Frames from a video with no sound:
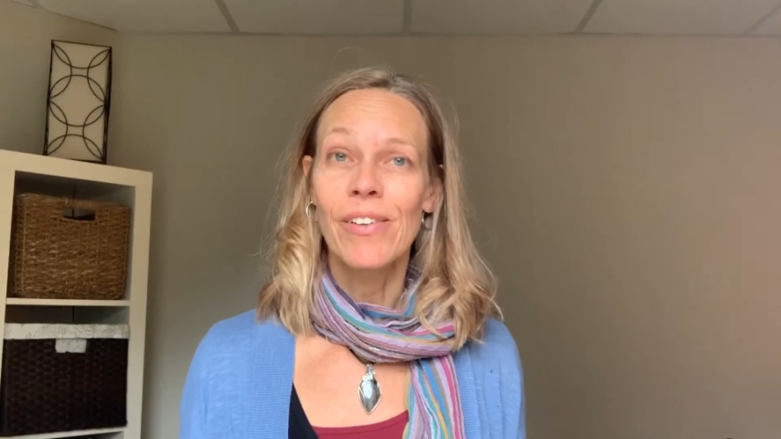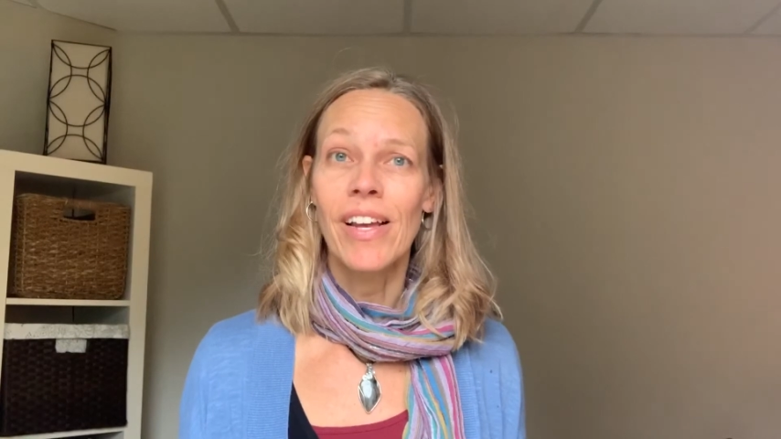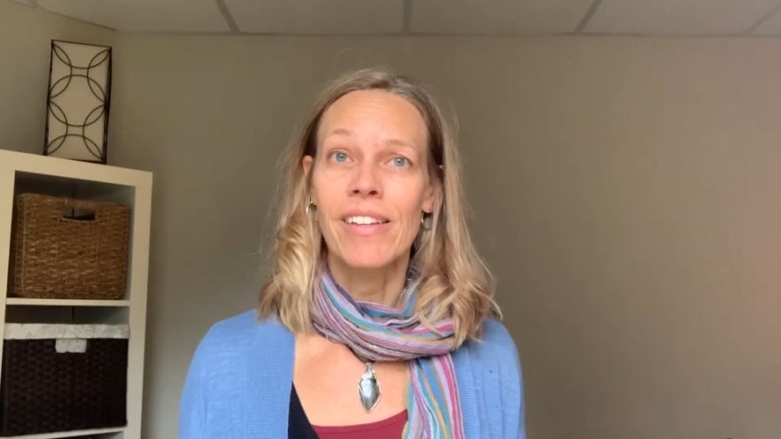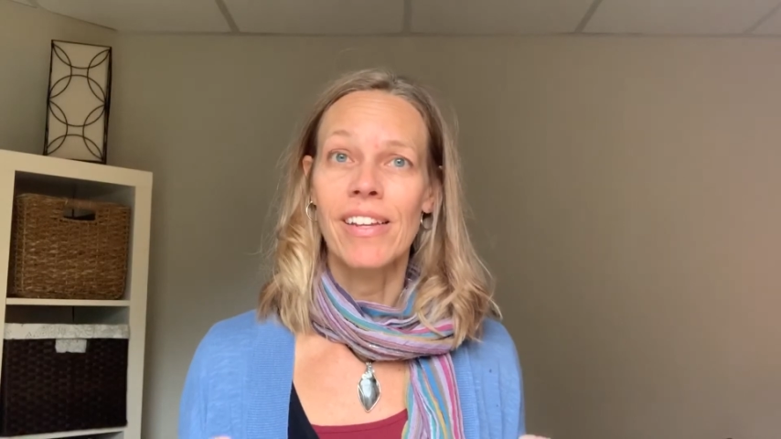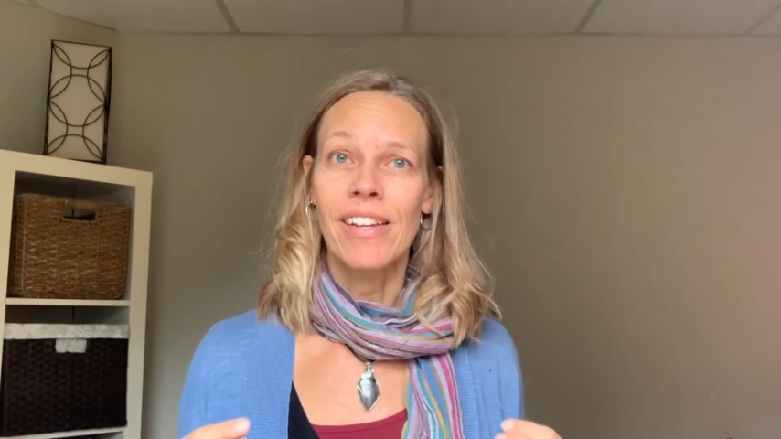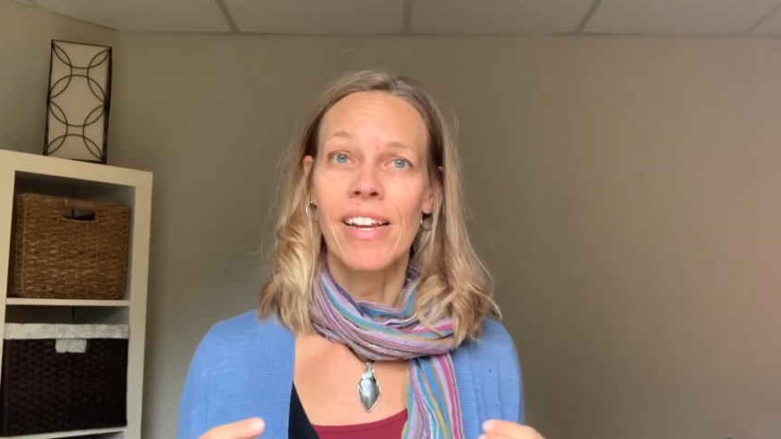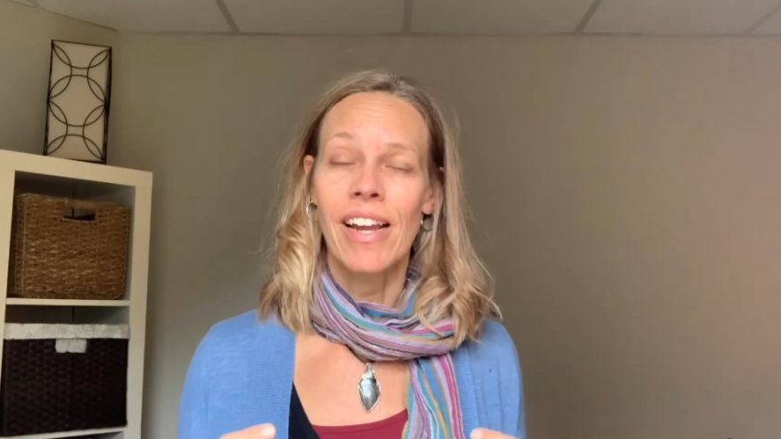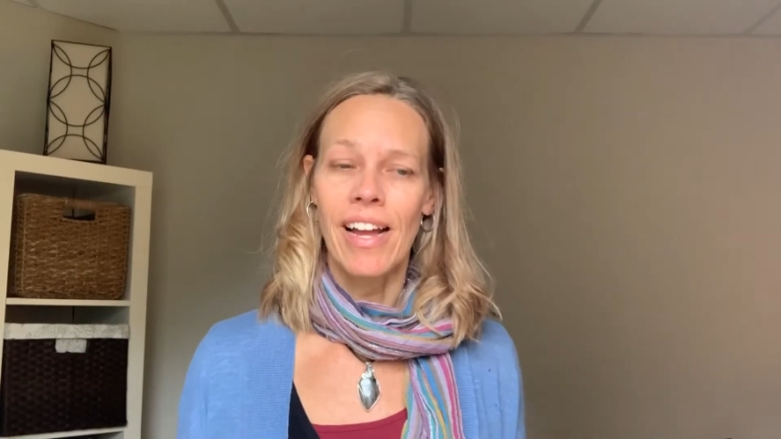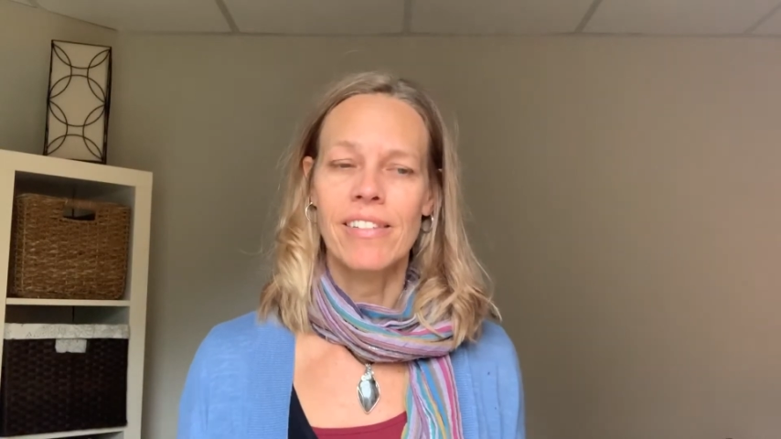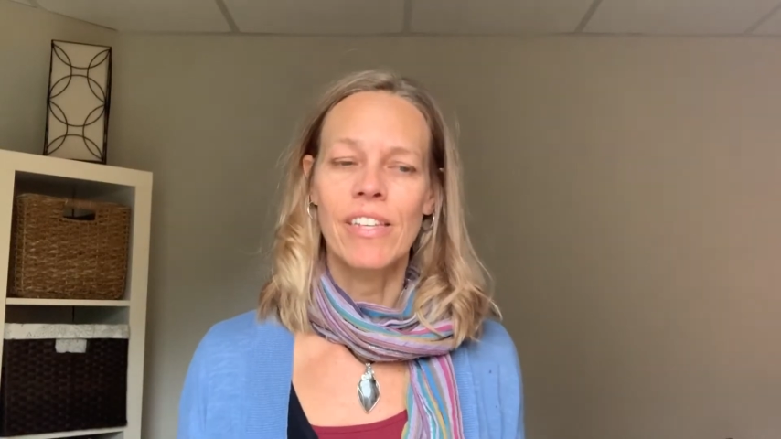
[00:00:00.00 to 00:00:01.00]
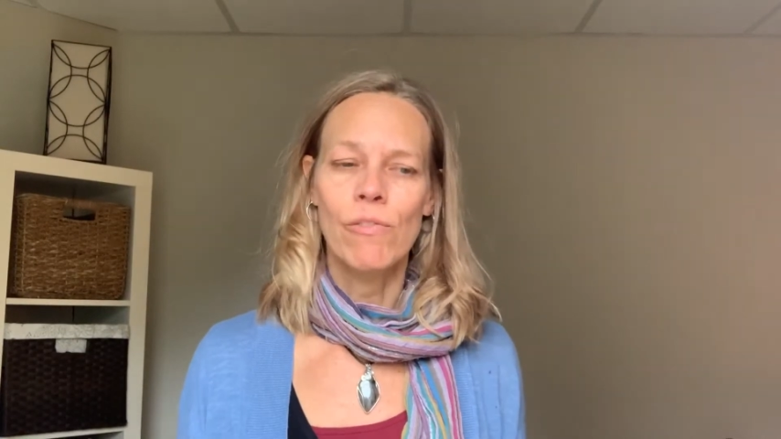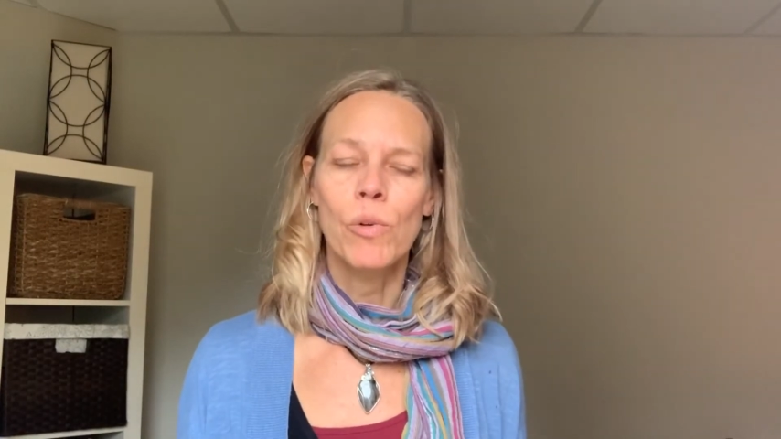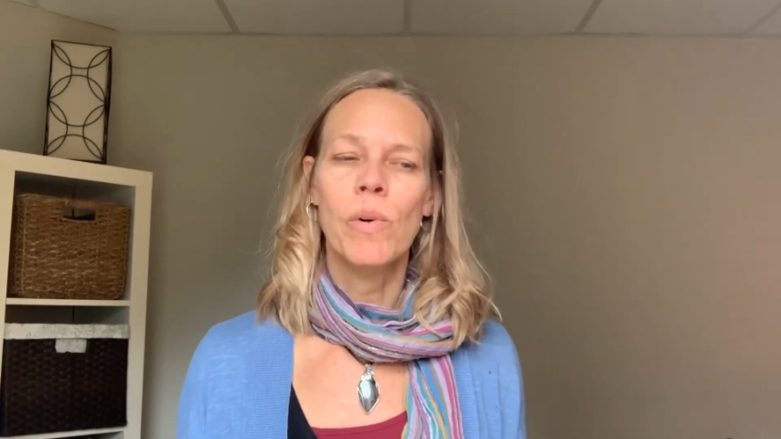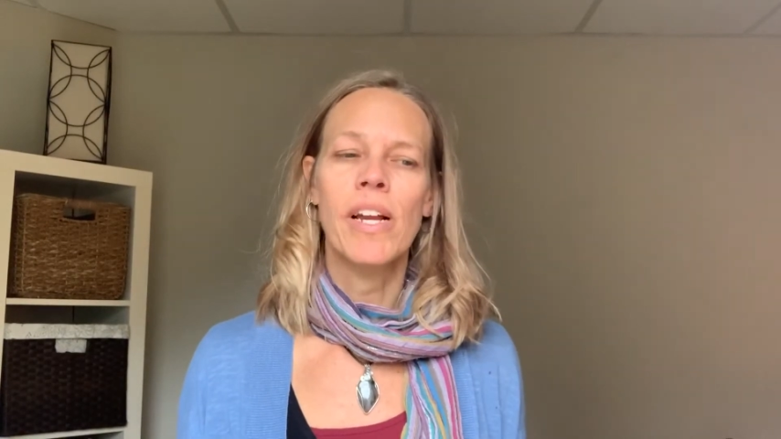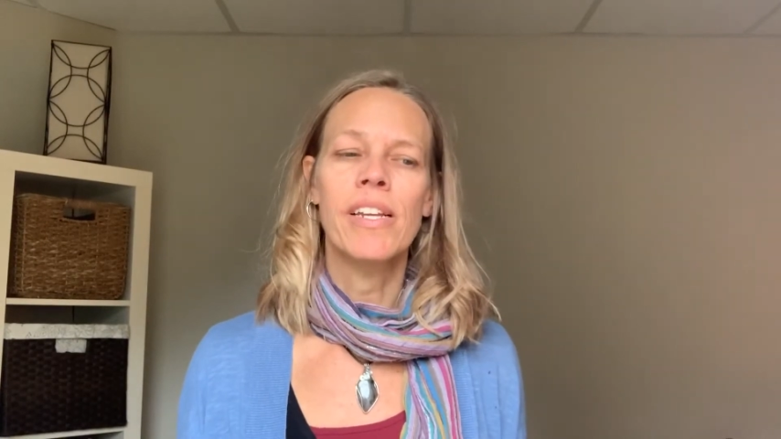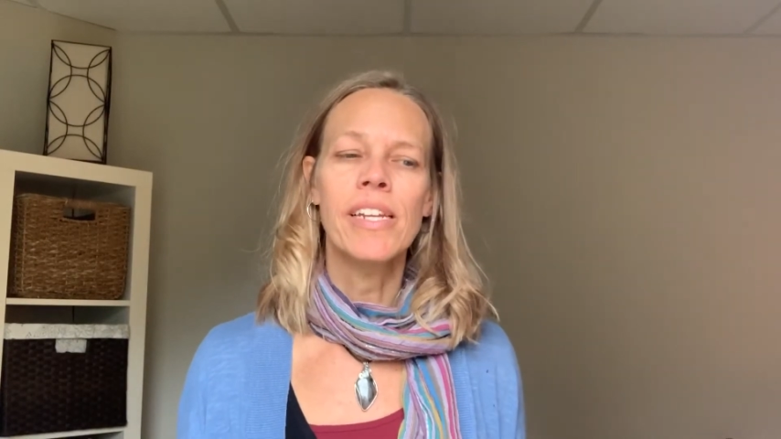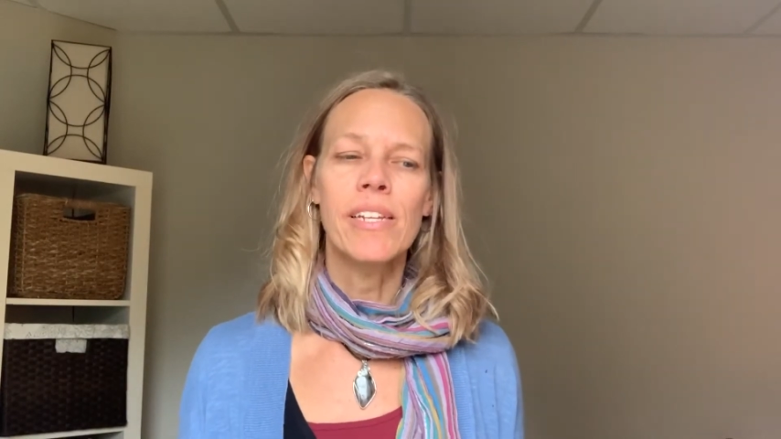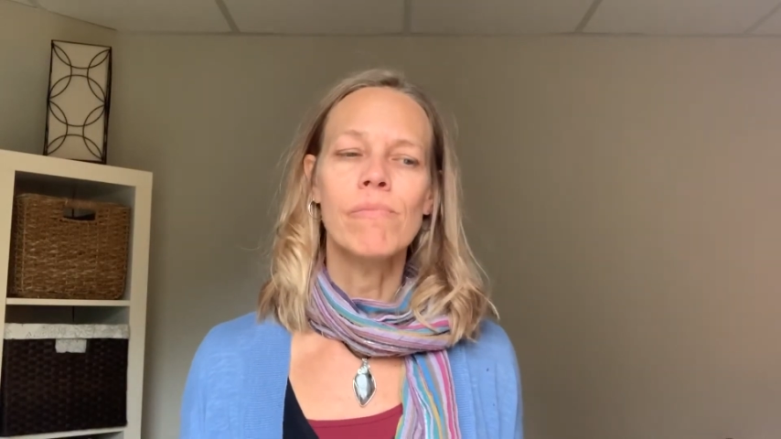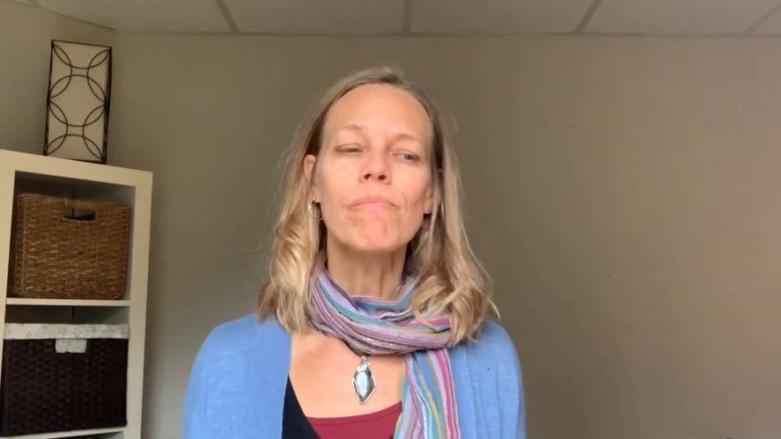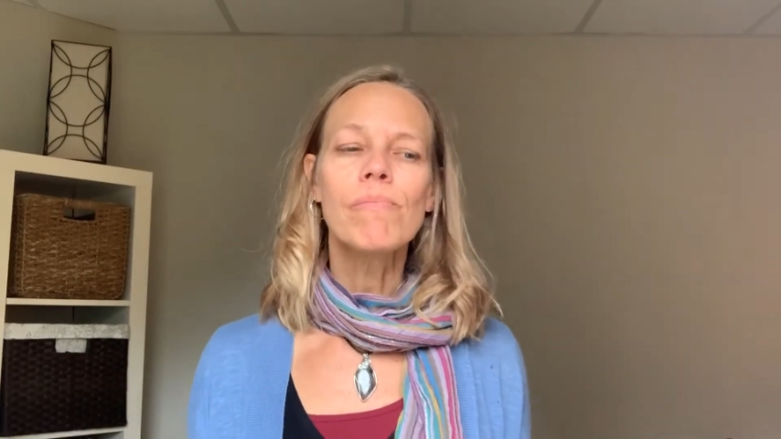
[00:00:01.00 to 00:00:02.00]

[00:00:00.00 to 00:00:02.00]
and kind of asking for what I need.